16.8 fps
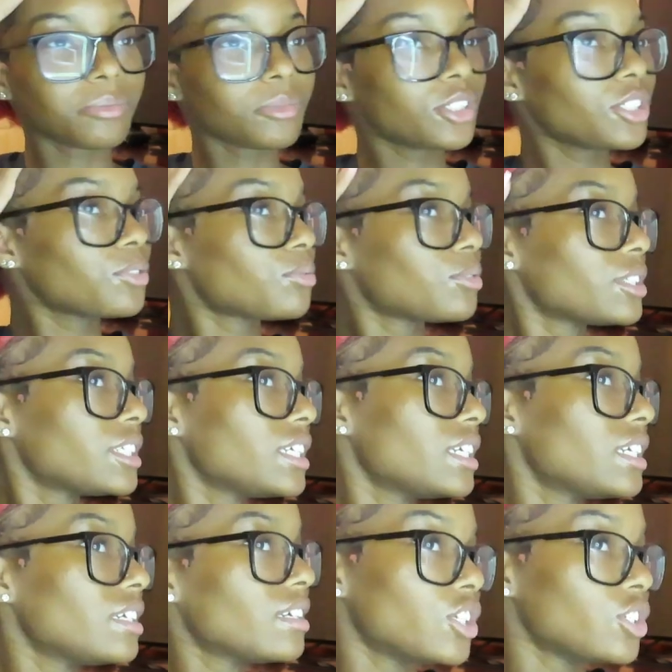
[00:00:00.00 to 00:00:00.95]
Just
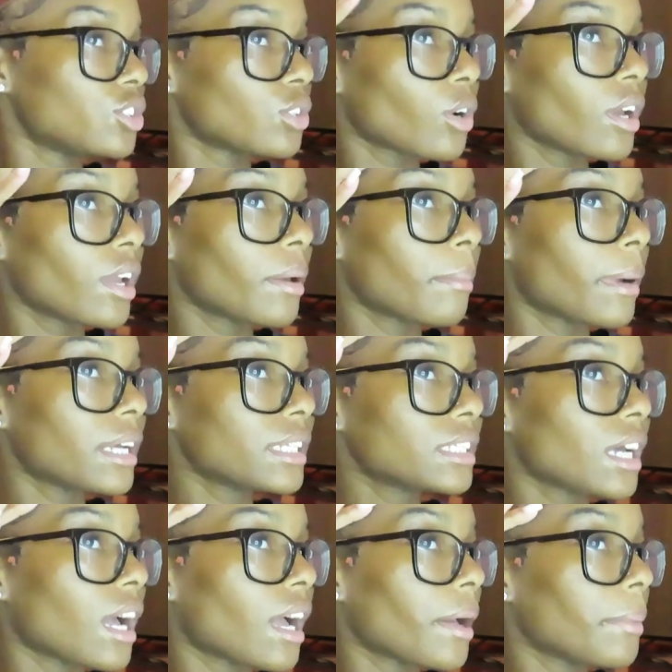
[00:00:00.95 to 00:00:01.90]
really enjoying
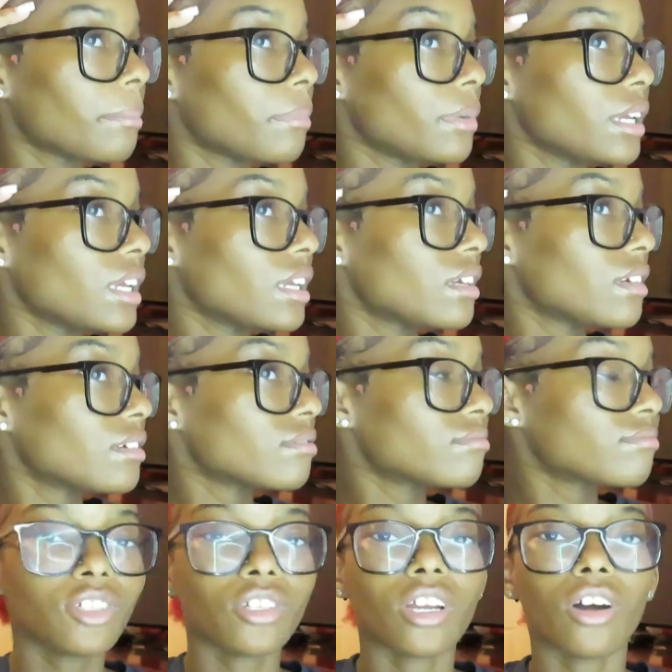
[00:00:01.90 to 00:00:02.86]
my time
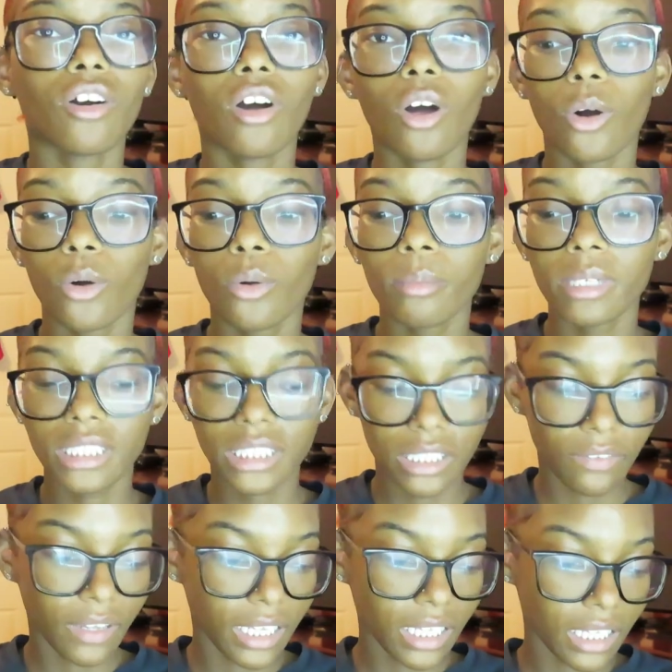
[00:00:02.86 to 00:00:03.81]
being, you know, home and
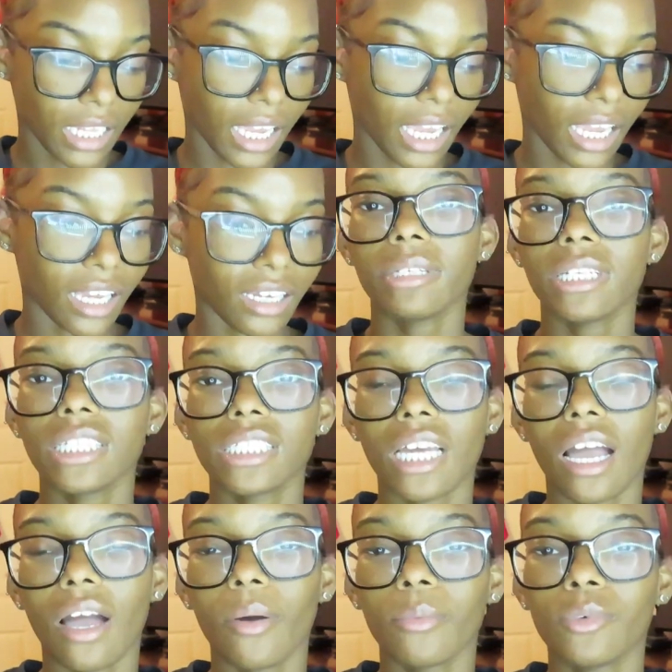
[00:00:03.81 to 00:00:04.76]
stuff like that. Spending
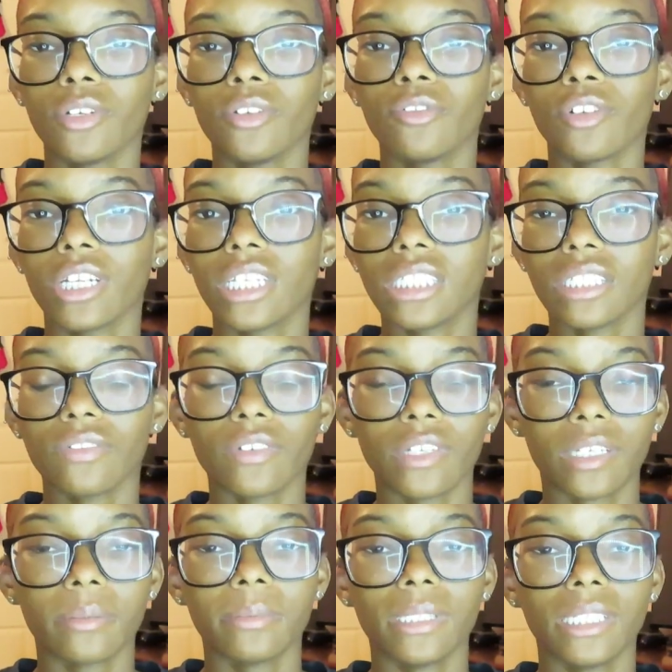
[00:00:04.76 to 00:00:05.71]
time with friends and
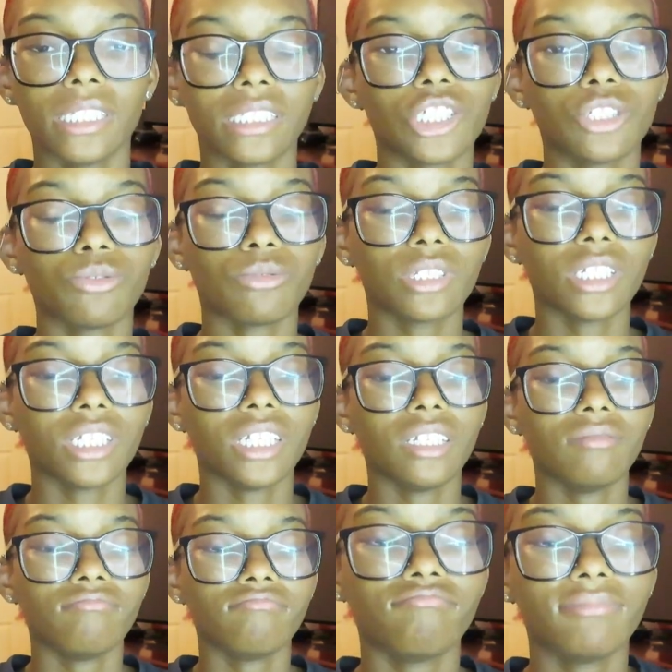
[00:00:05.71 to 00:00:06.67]
family and just
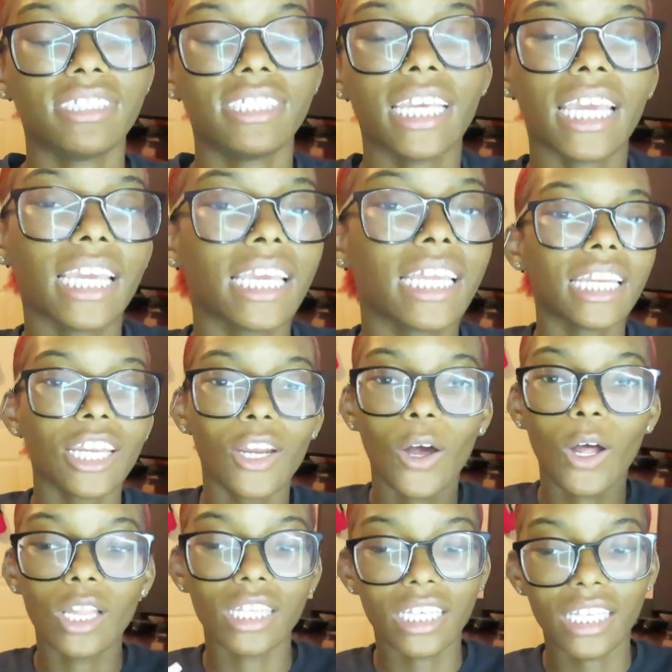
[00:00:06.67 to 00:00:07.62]
really taking it
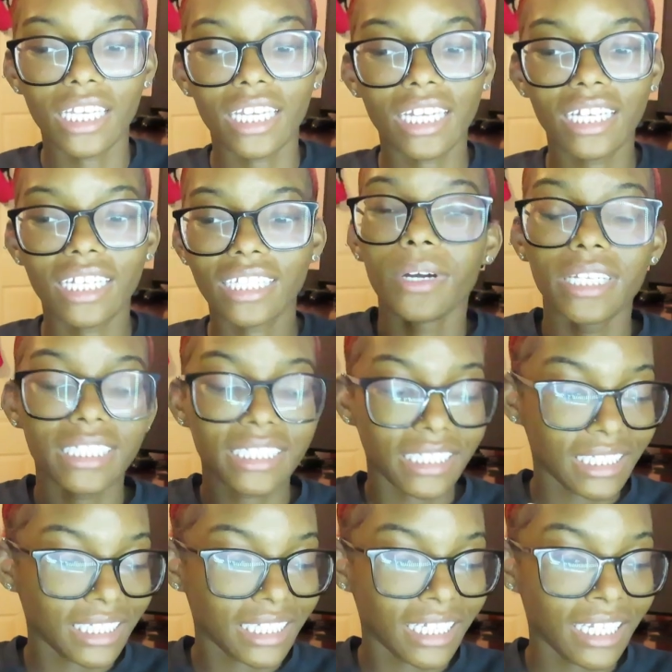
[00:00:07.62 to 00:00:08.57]
all in.
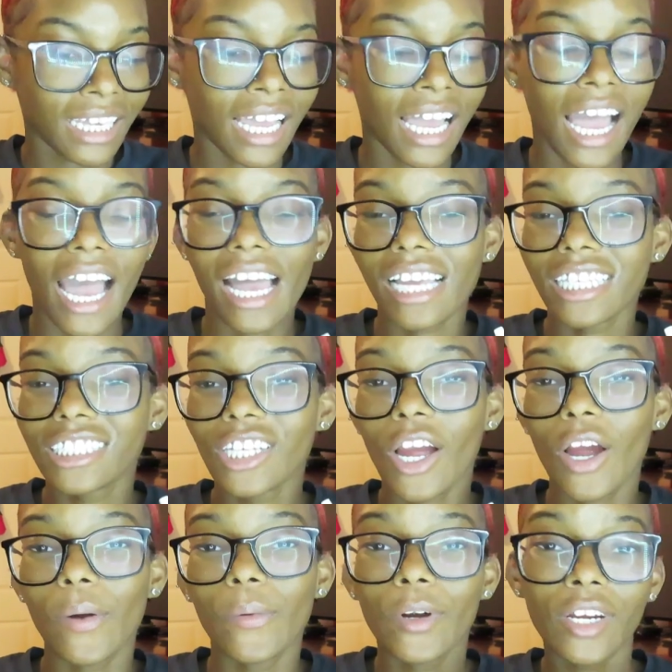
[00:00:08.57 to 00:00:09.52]
Once I
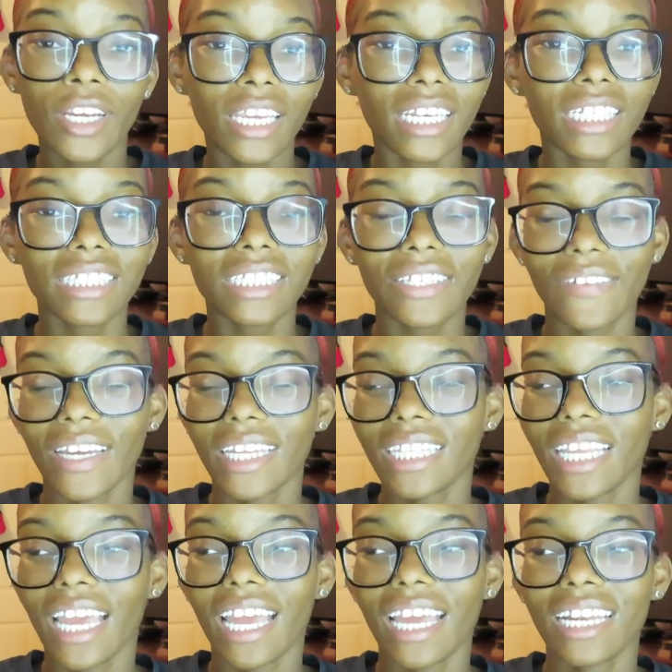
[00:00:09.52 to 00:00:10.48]
start working and stuff
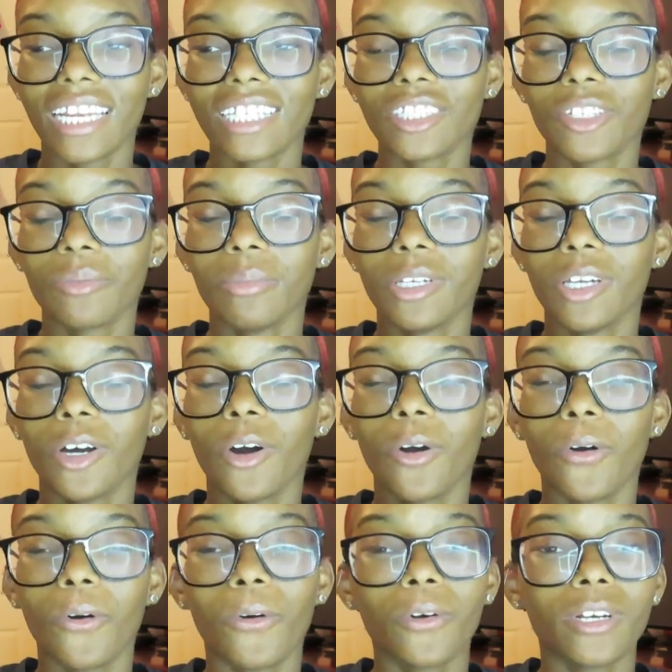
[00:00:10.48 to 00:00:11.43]
like that, that's gonna be a
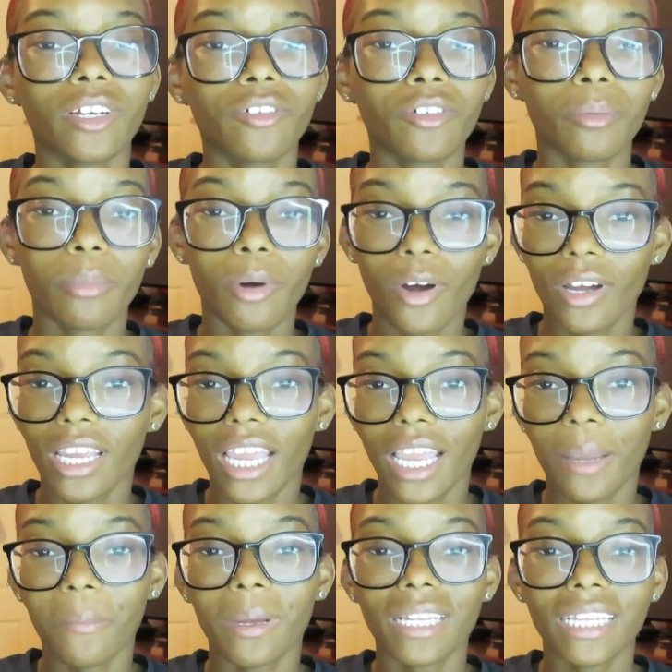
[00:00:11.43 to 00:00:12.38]
whole different ball
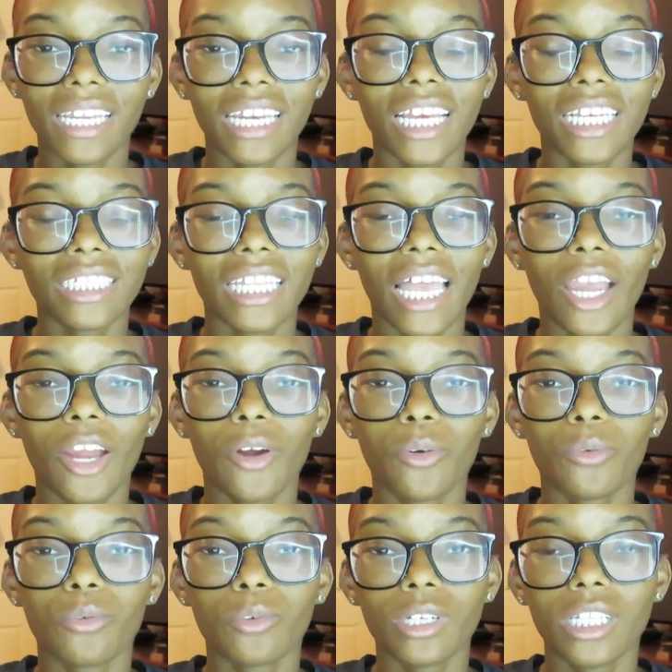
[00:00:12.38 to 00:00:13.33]
game, and then that's
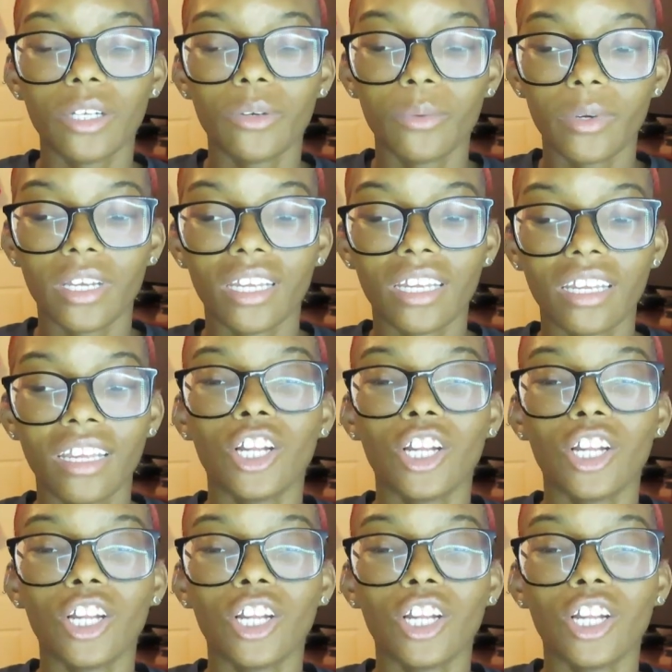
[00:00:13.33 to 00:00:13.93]
like really when